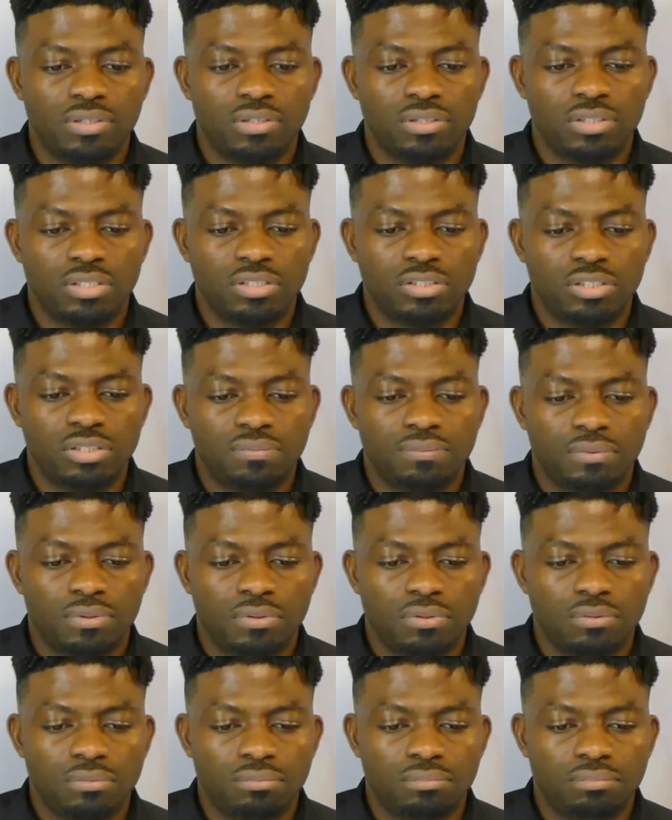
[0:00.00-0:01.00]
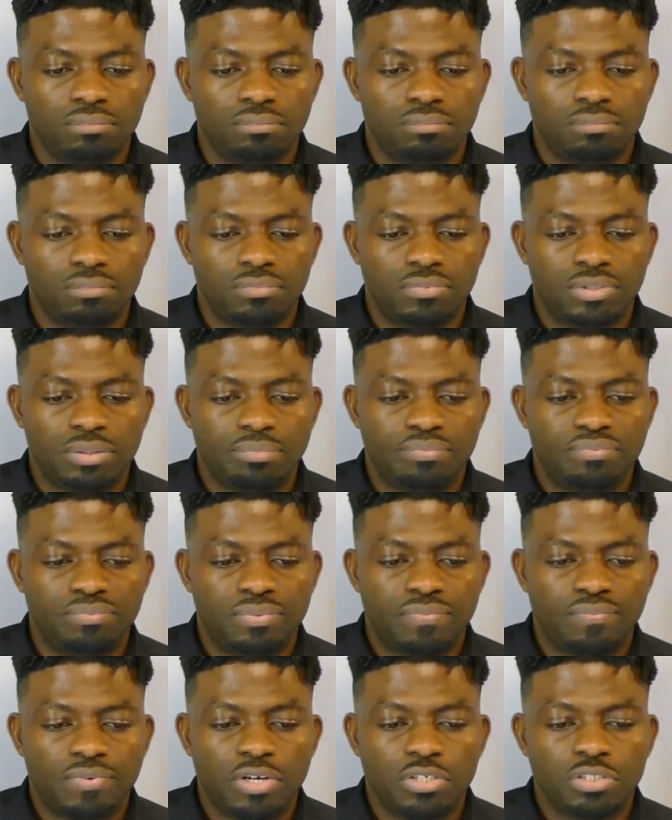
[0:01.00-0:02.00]
It's just for the
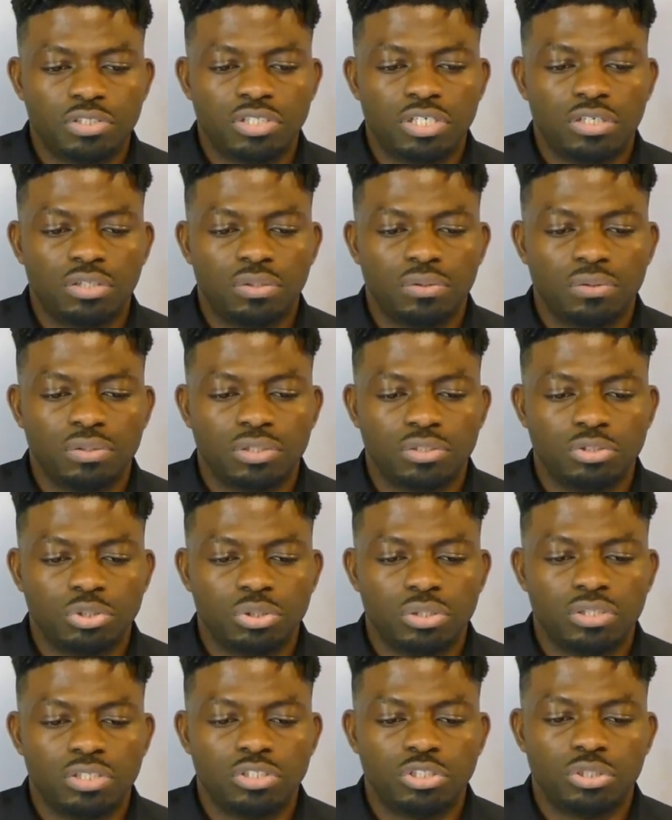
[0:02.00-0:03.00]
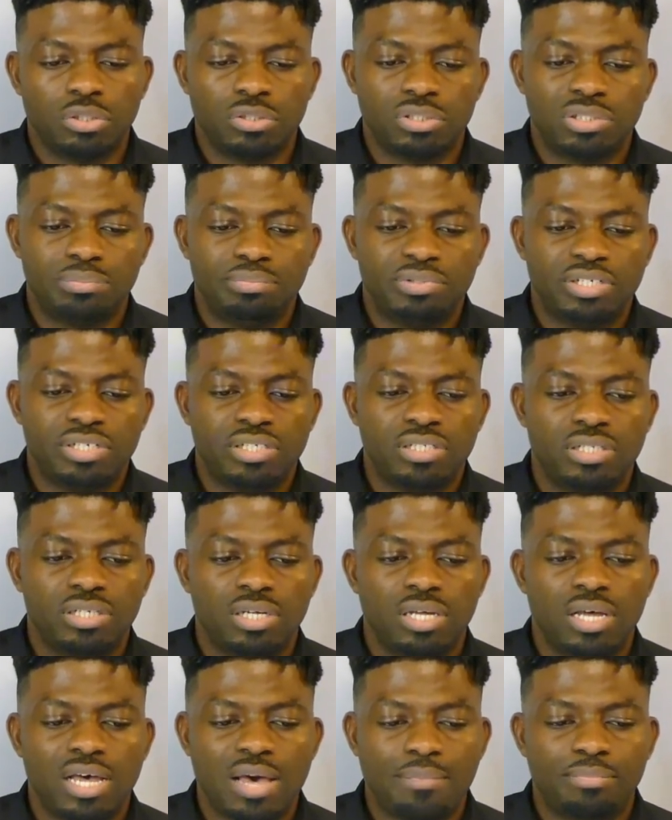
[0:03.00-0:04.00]
function include controlling shutter speed,
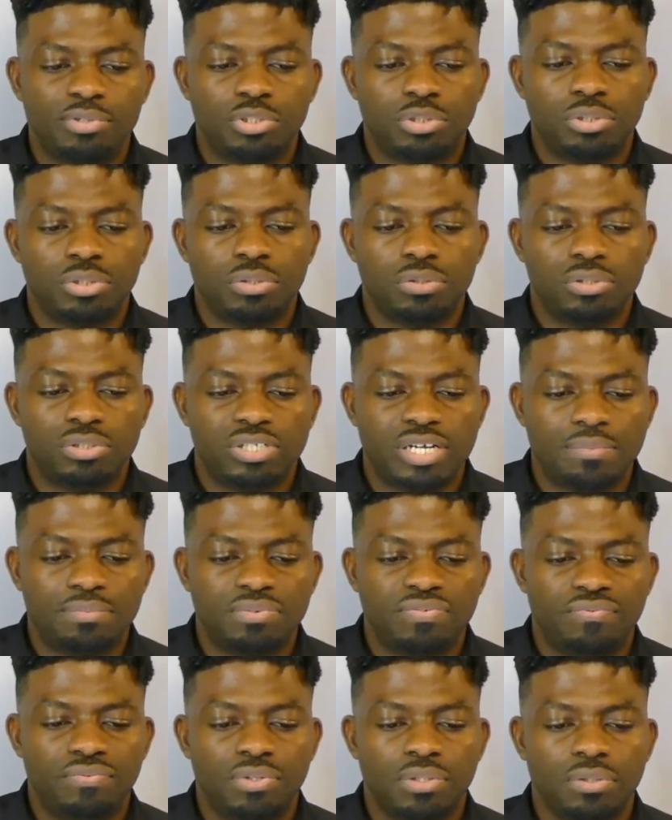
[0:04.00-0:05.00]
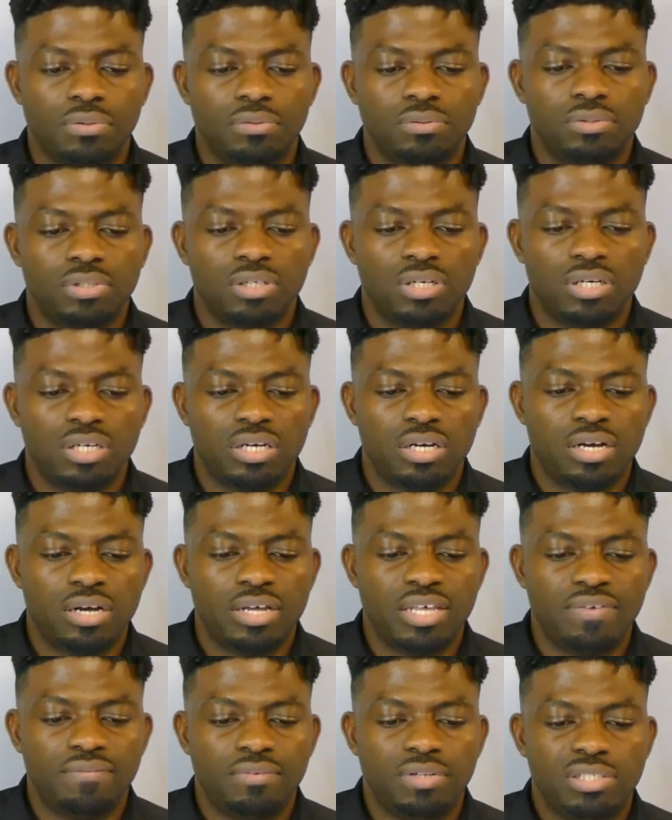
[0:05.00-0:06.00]
aperture, depth of field,
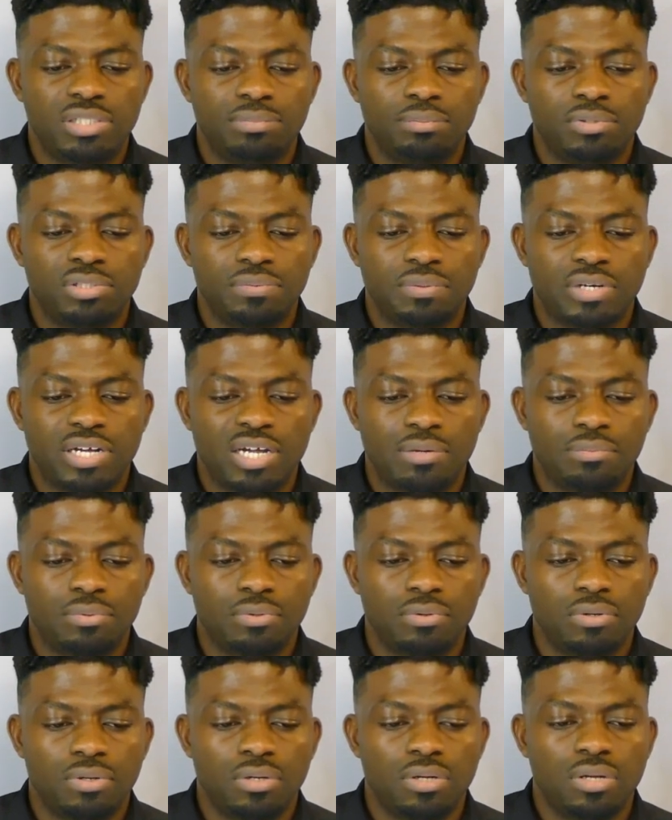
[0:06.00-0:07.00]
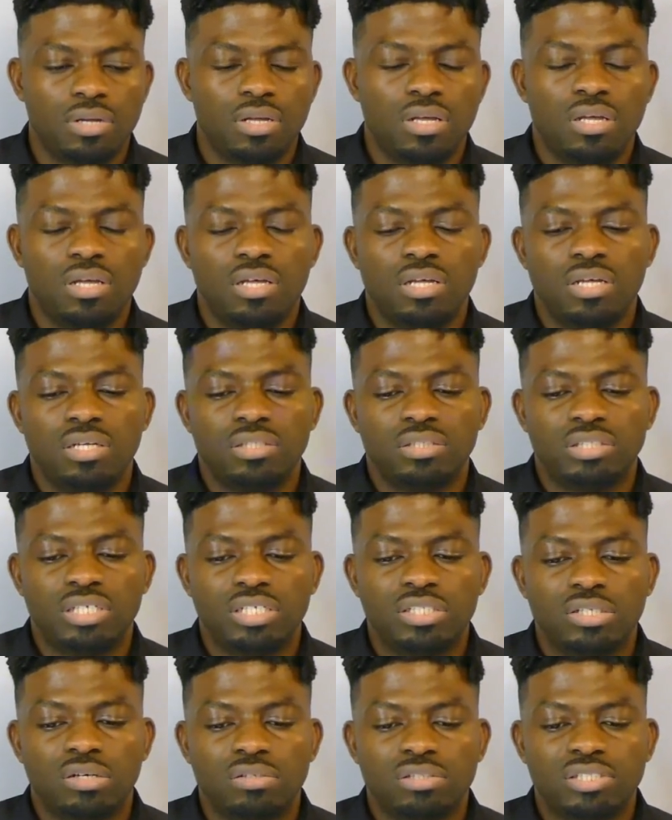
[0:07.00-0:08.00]
even disposal camera.
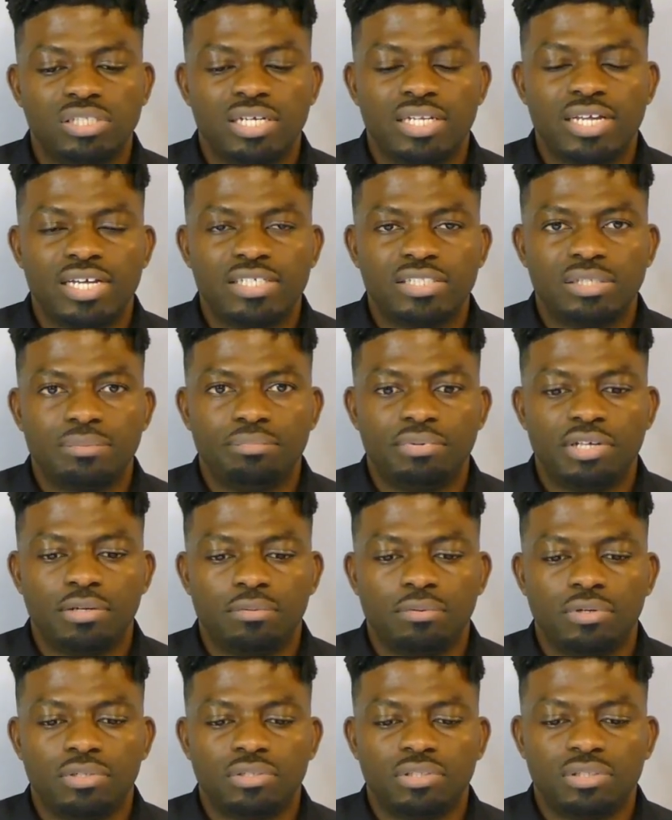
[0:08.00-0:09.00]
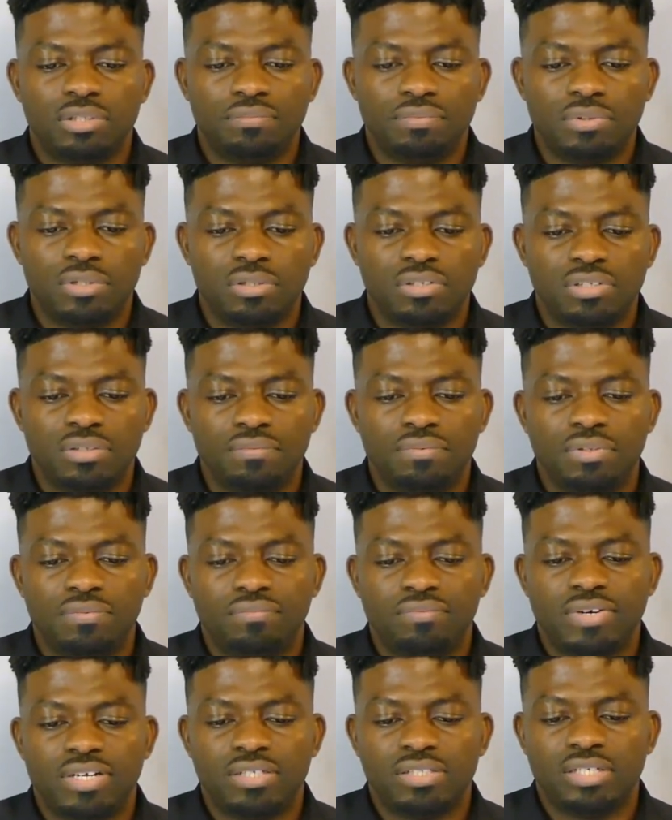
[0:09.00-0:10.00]
These all sound like it's the big word. If you
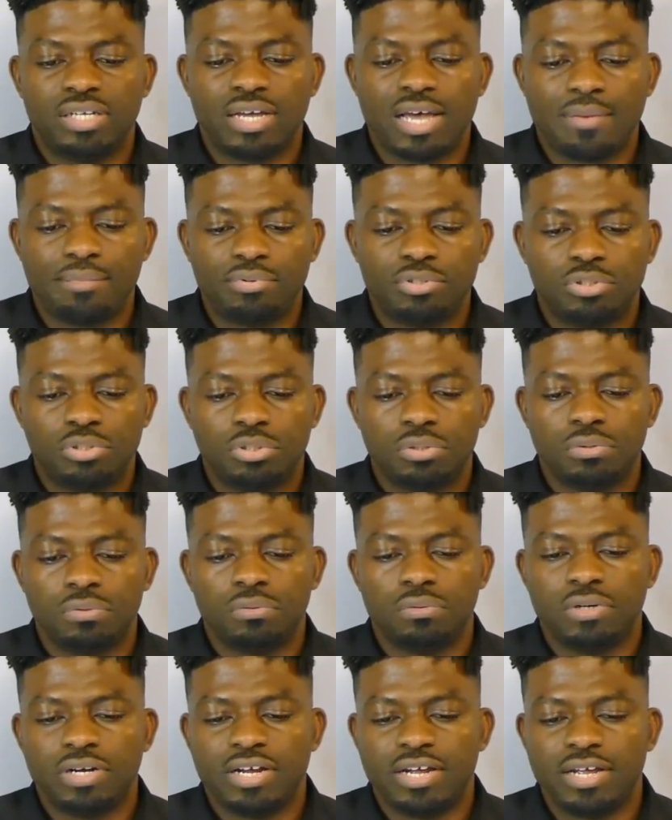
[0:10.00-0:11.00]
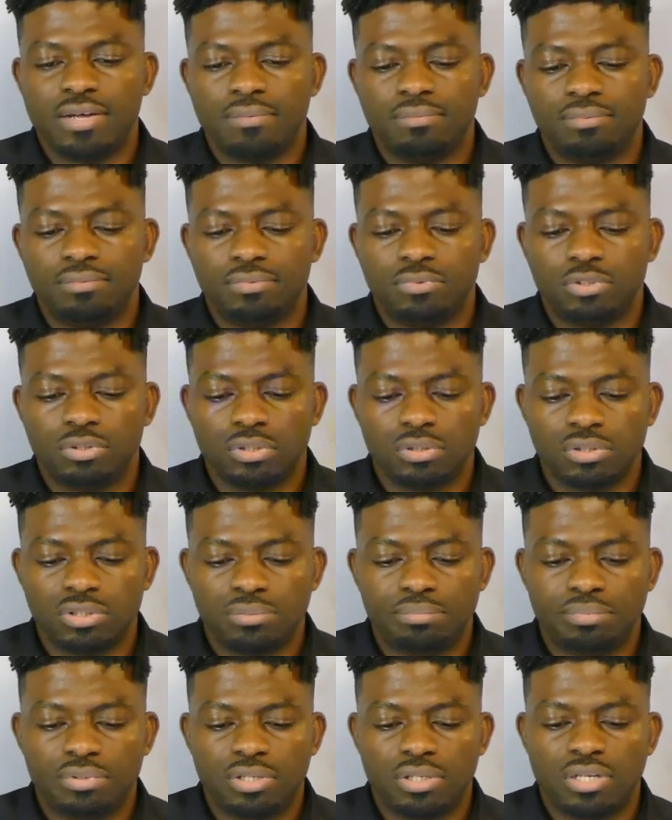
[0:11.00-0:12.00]
say aperture, shutter
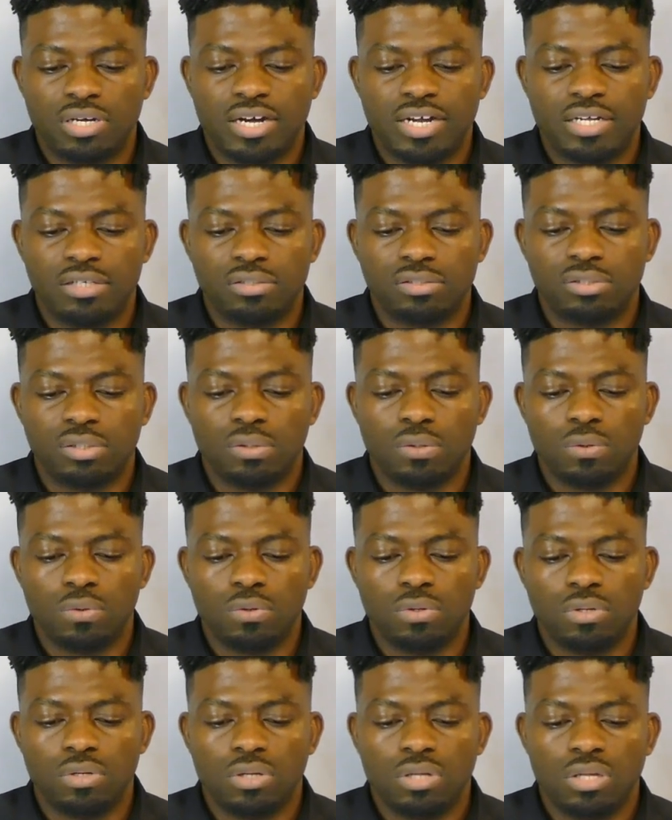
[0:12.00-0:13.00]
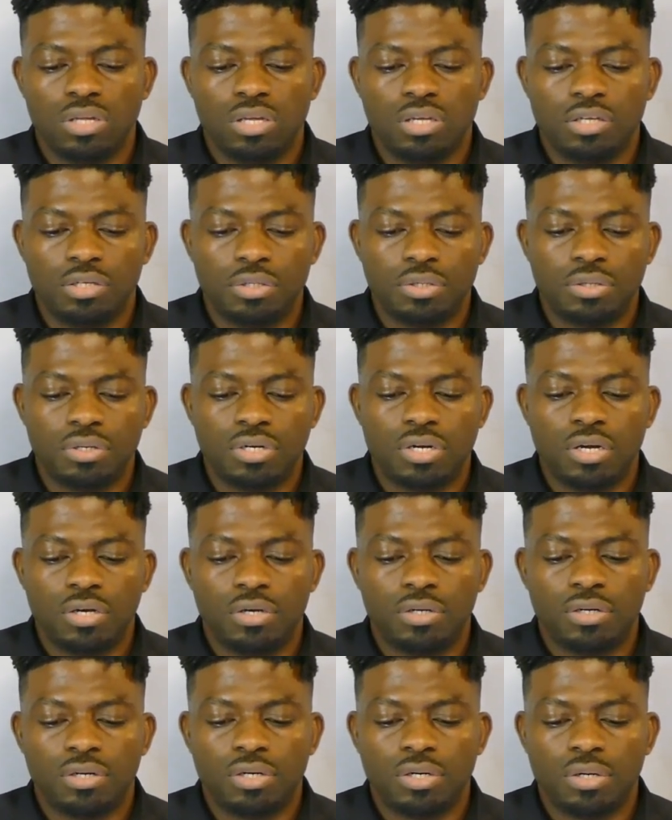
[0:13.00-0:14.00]
speed, ISO, you're not
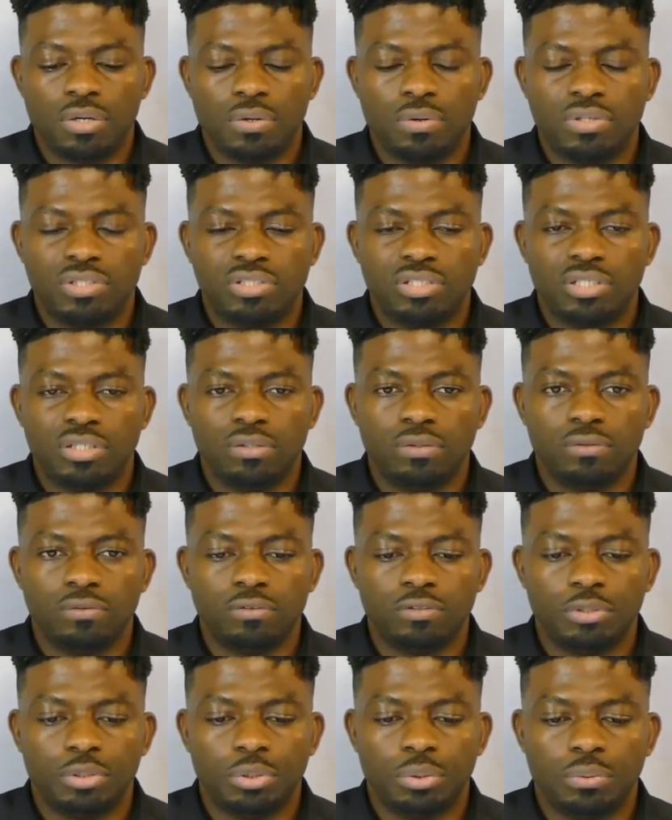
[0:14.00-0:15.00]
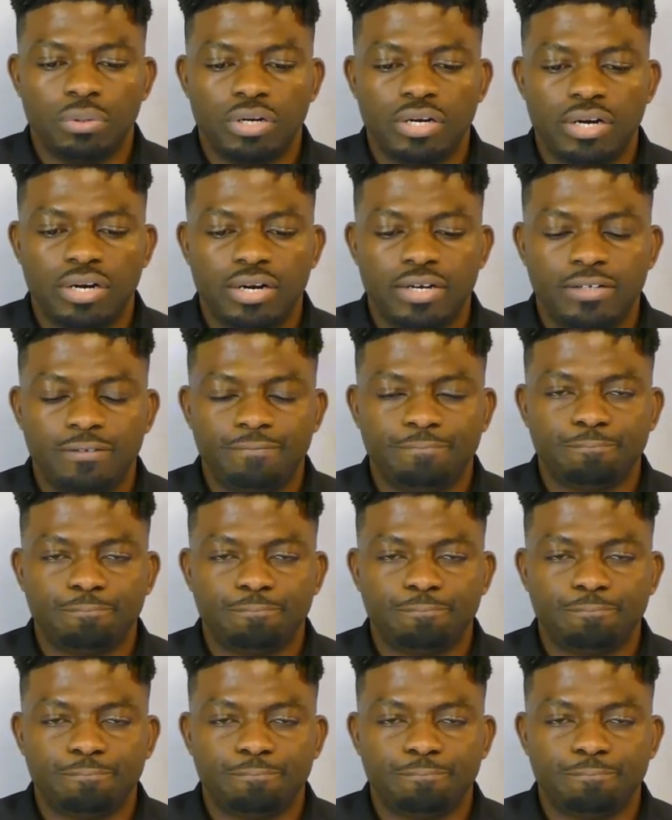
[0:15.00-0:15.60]
gonna know until you are